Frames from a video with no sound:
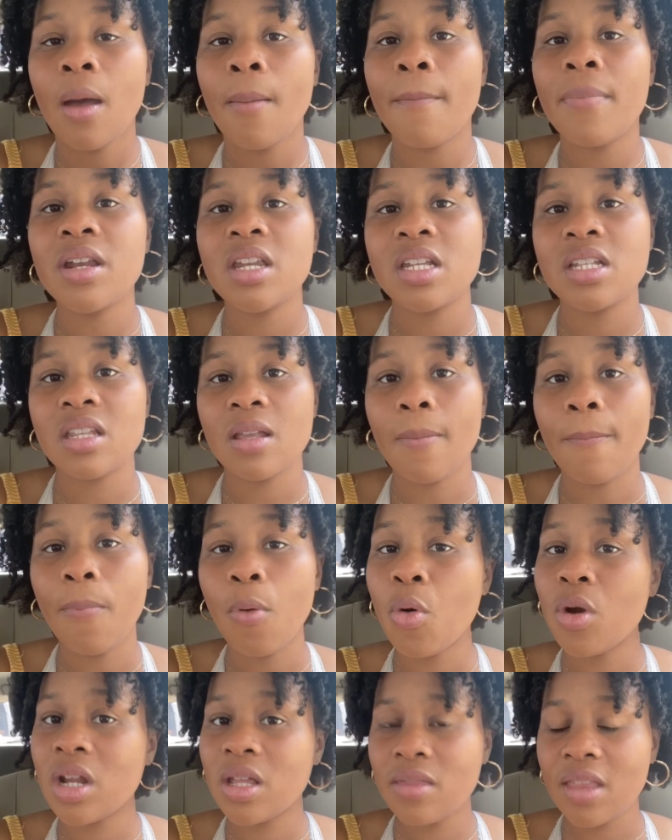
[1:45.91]
But it's
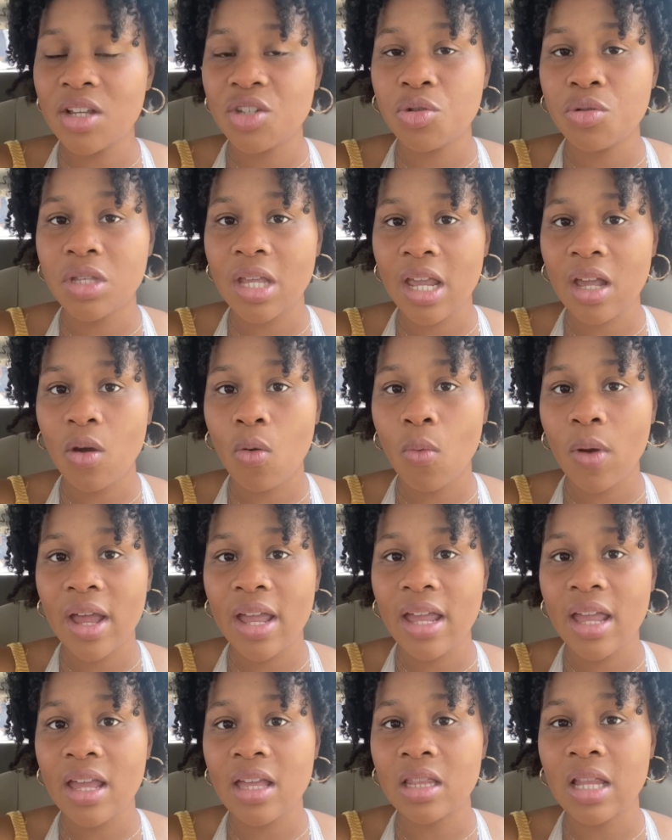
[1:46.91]
important that you take
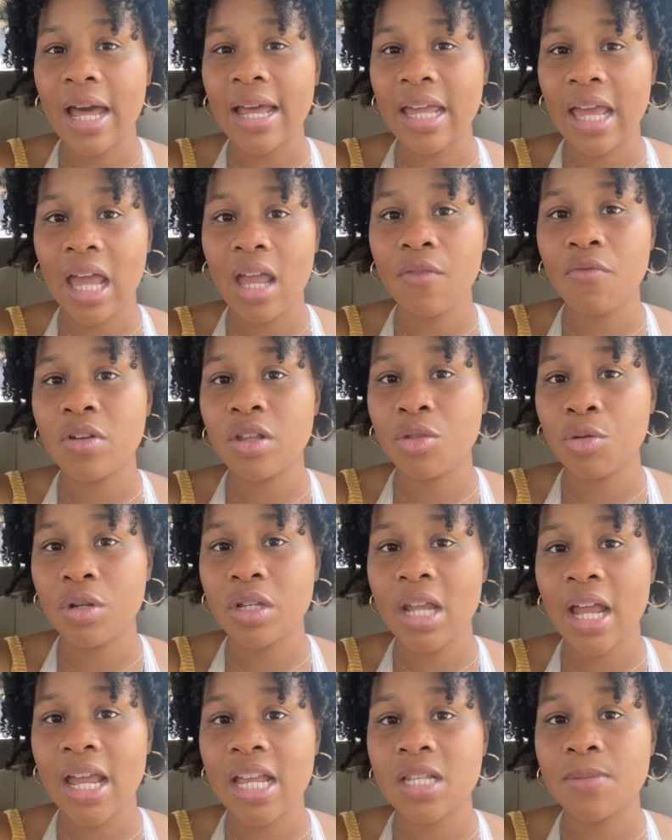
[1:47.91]
away like every 3
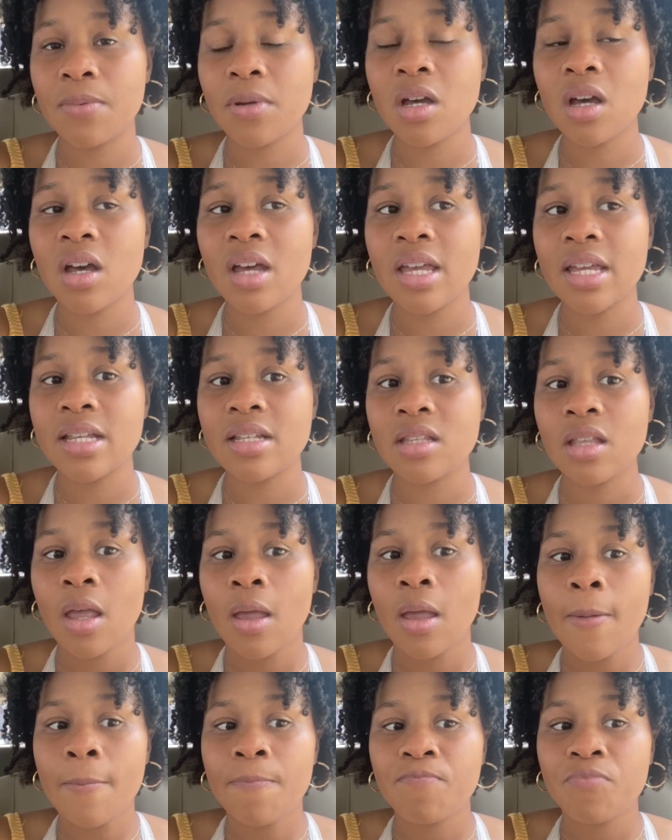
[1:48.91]
days, because
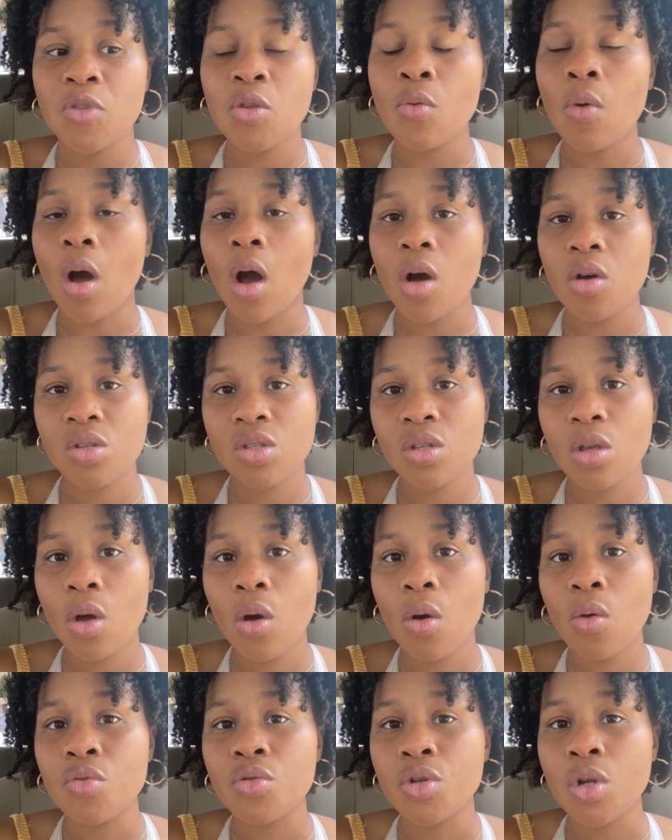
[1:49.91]
you
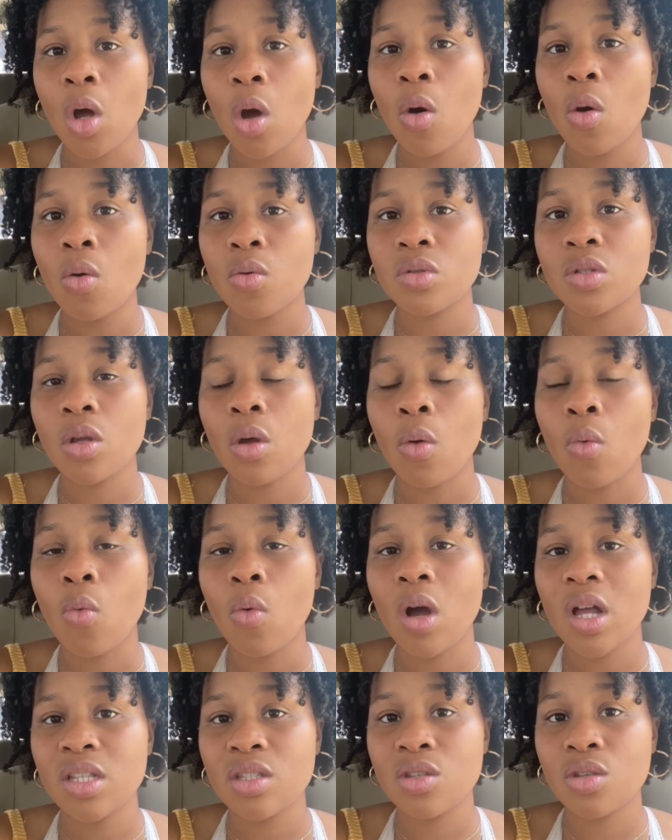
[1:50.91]
also don't
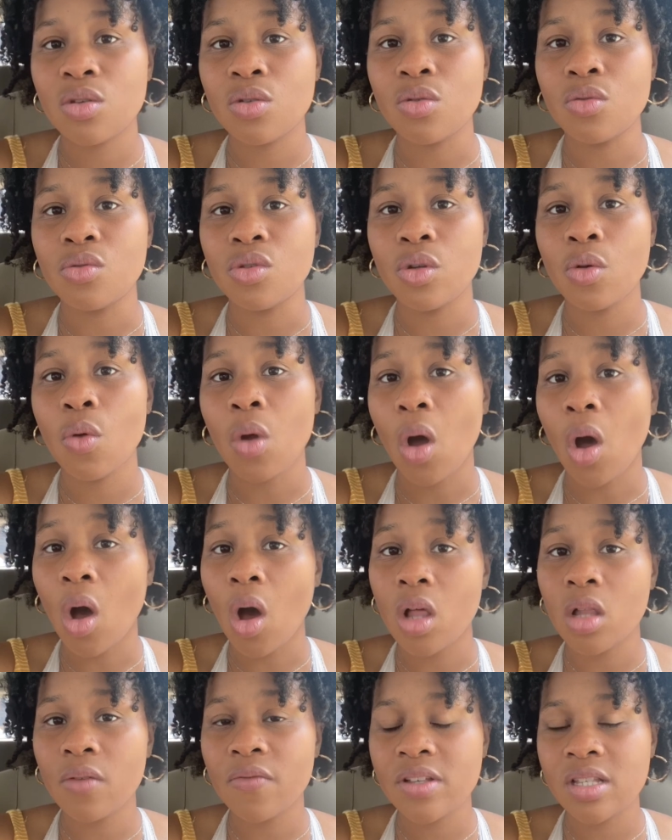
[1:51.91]
want to do it
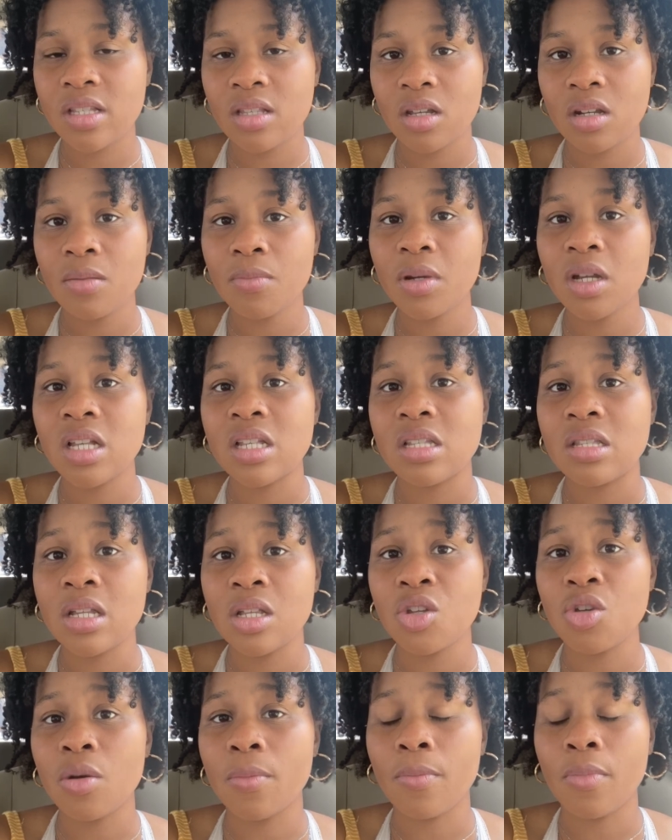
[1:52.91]
all of a sudden, because
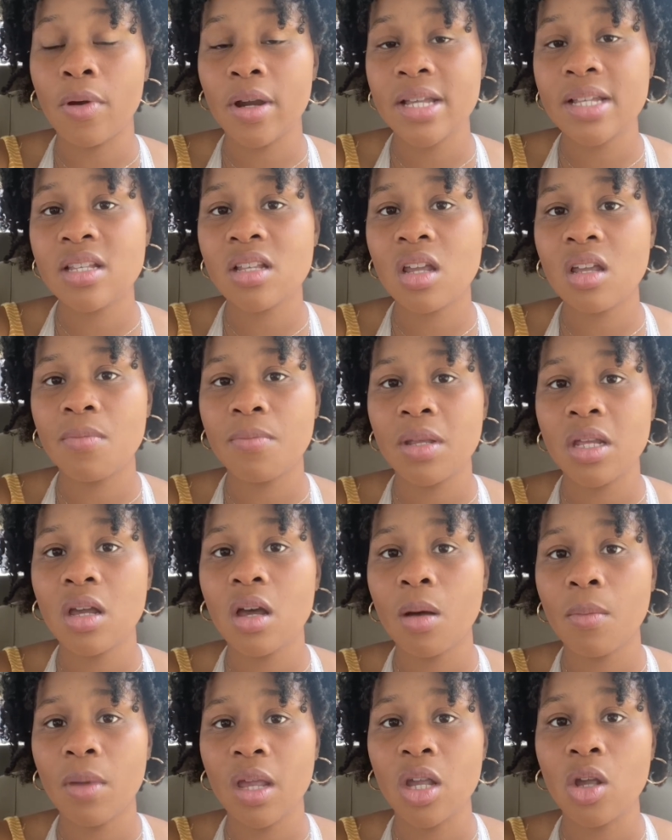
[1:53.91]
then your breast can
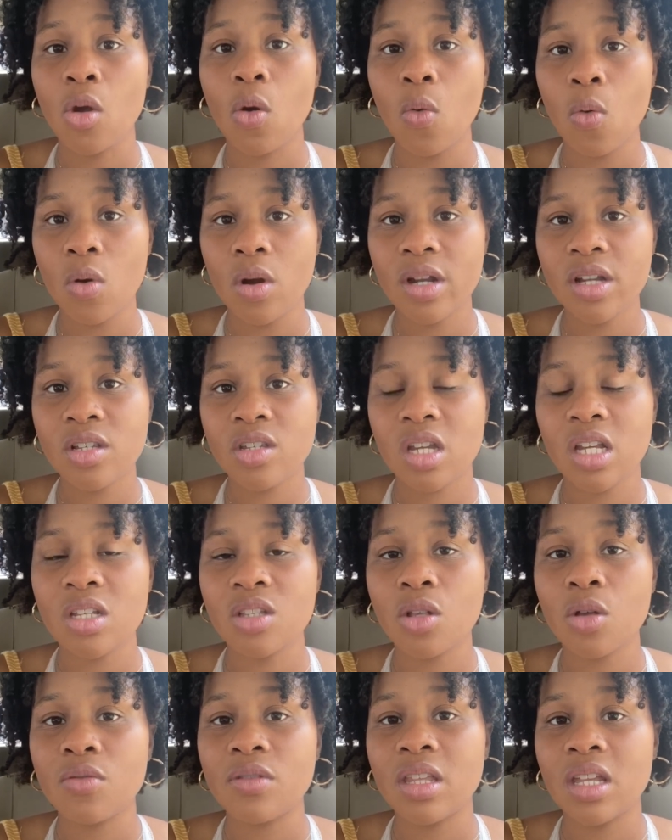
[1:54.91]
become engorged, and
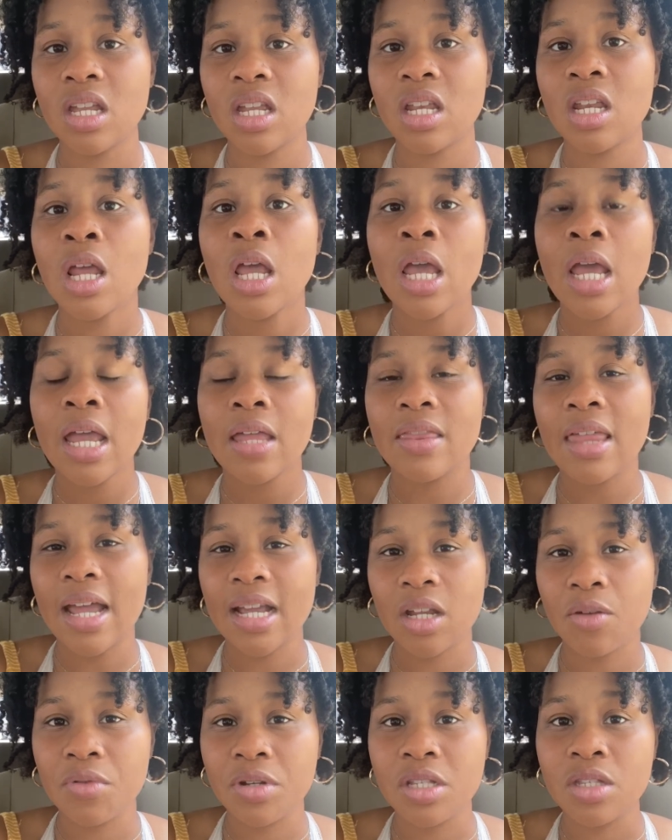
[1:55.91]
so then that
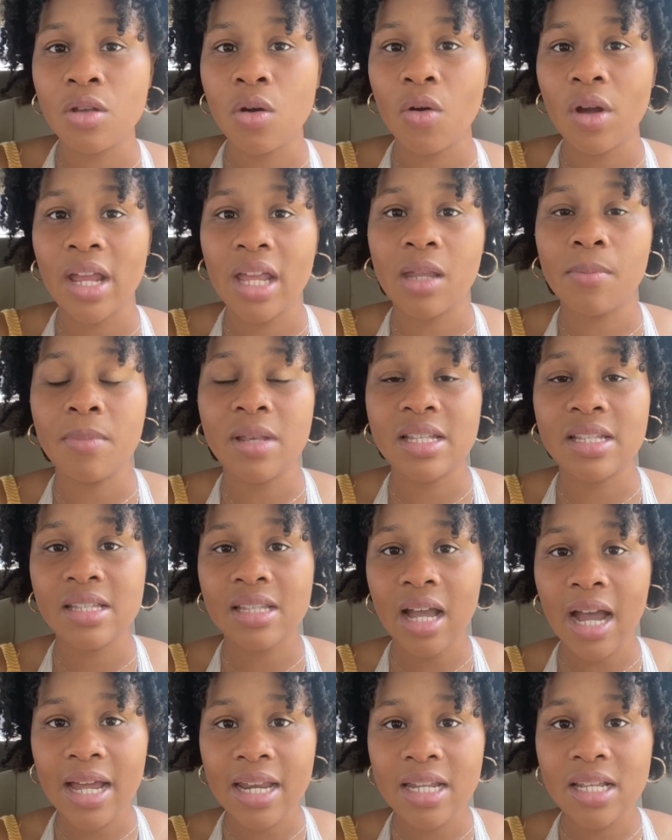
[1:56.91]
can result in
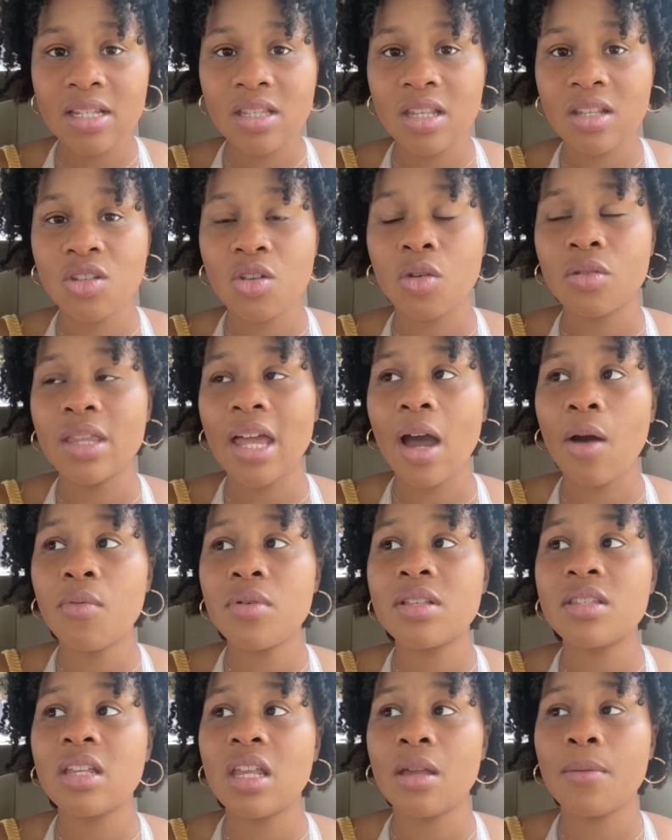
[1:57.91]
mastitis. And so that
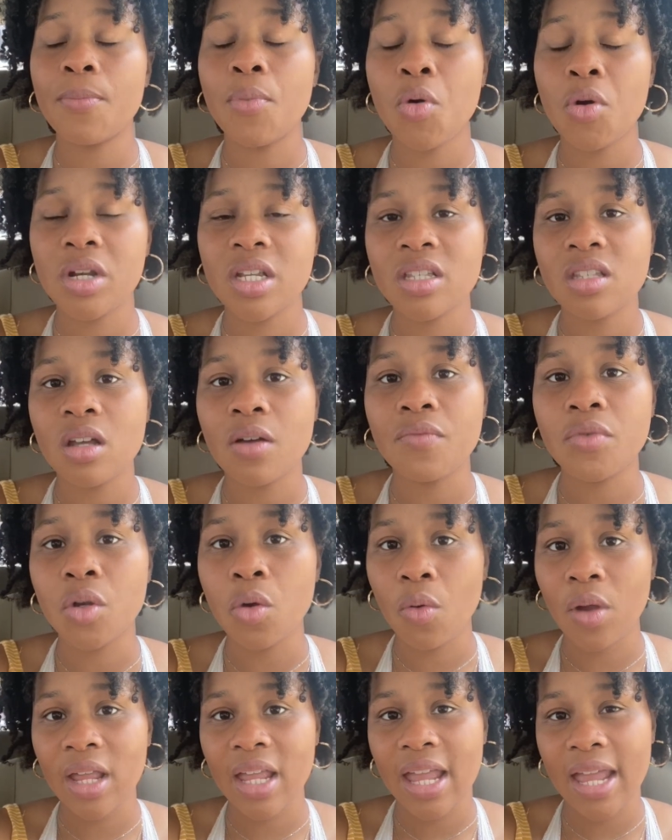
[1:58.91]
was the importance of
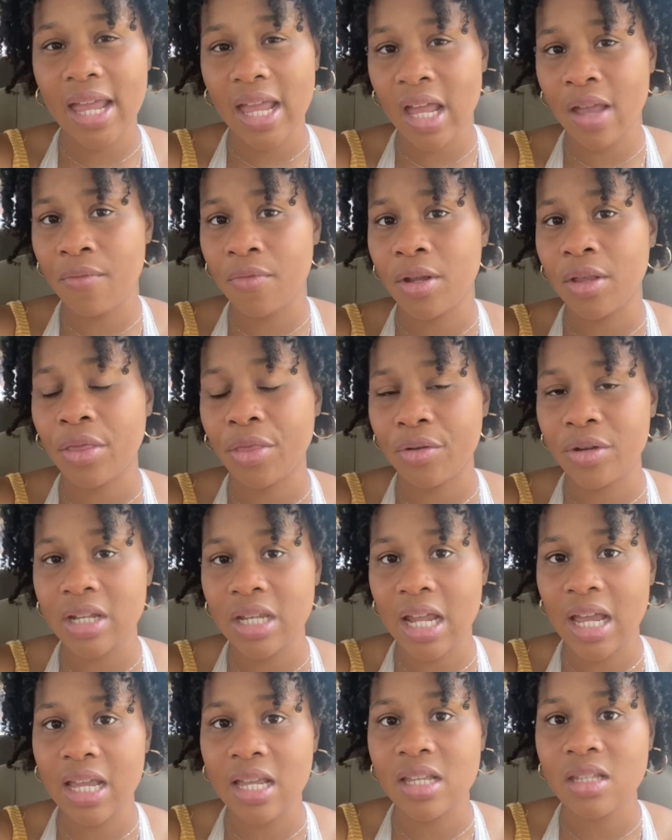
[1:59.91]
doing it every 3
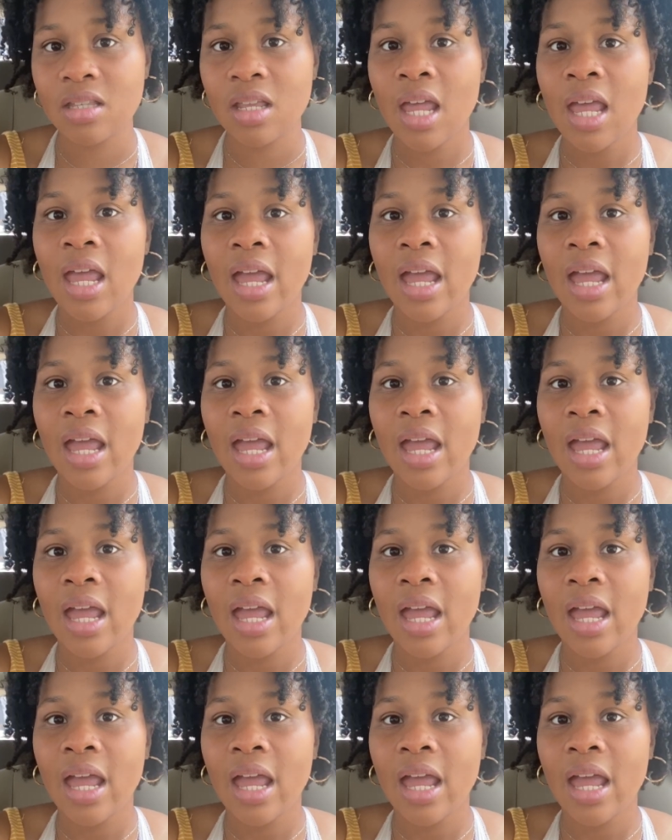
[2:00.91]
days.